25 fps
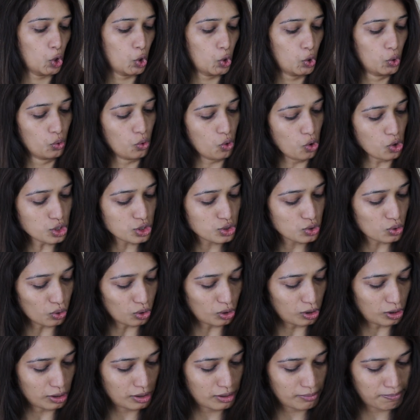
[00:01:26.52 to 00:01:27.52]
Rose
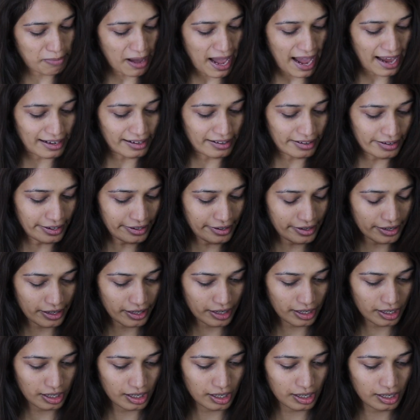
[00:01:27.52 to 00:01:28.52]
Gold palette.
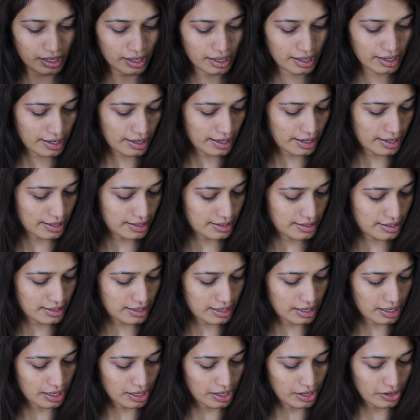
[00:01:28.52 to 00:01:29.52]
It's
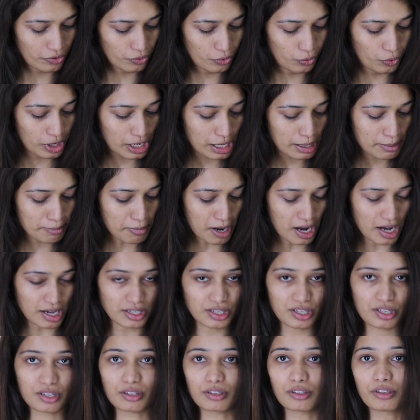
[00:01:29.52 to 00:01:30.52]

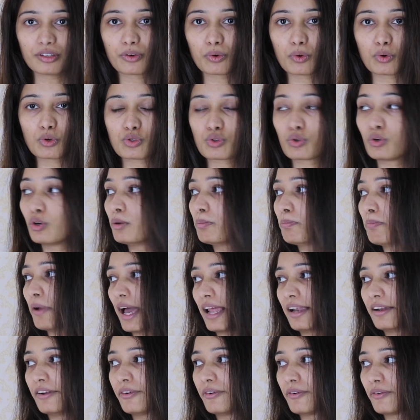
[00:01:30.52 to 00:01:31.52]
remastered, Rose Gold
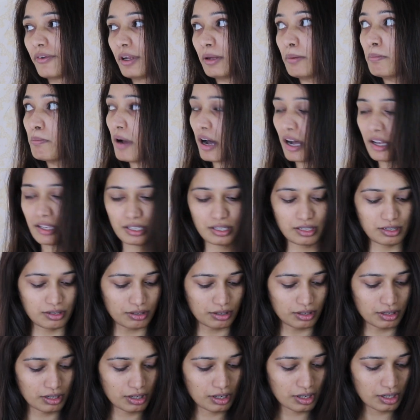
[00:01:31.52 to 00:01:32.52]
palette
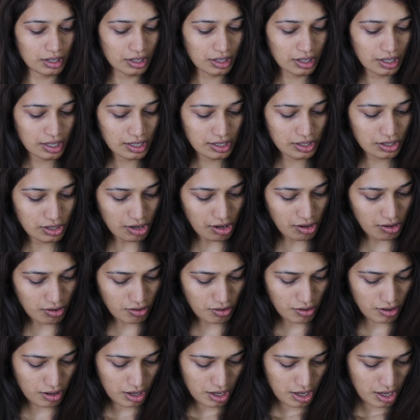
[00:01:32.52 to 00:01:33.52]
remastered.
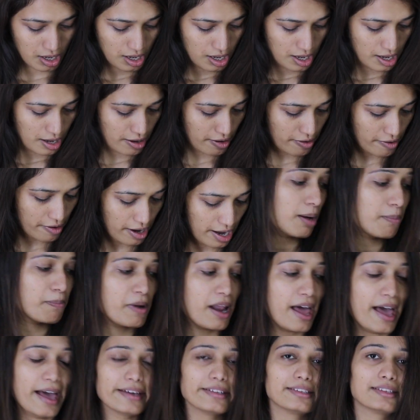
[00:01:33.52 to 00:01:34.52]
So
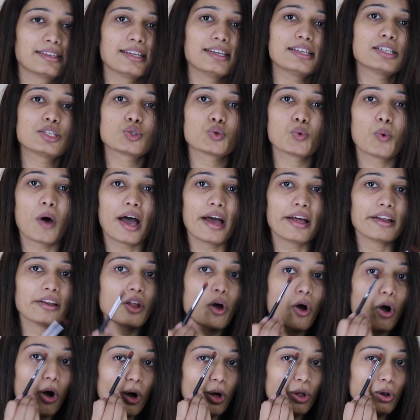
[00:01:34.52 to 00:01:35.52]
apply this one
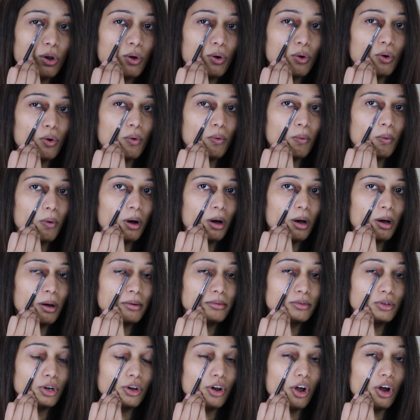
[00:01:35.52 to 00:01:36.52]
all
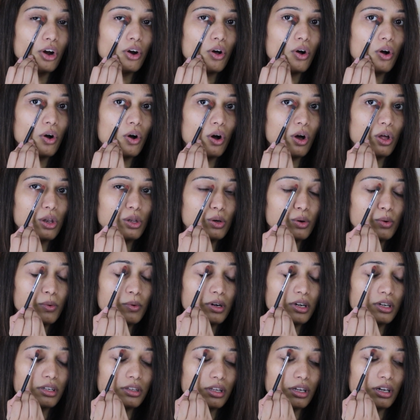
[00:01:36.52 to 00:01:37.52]
over, not all
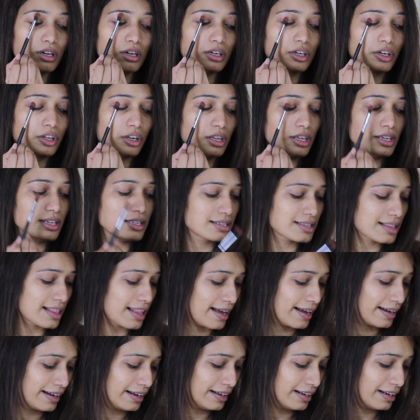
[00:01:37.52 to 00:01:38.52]
over, the crease
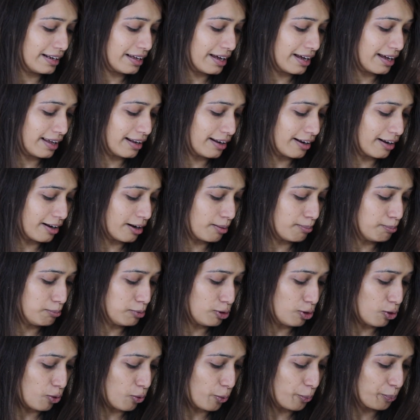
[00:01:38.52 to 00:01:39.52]
line and a little
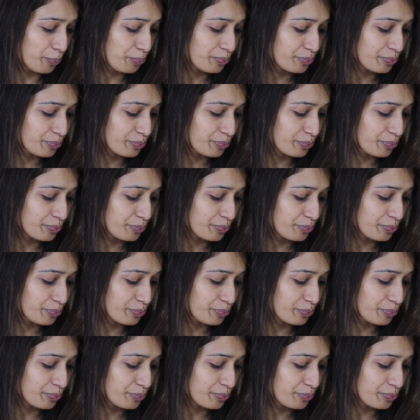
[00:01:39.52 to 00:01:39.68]
below.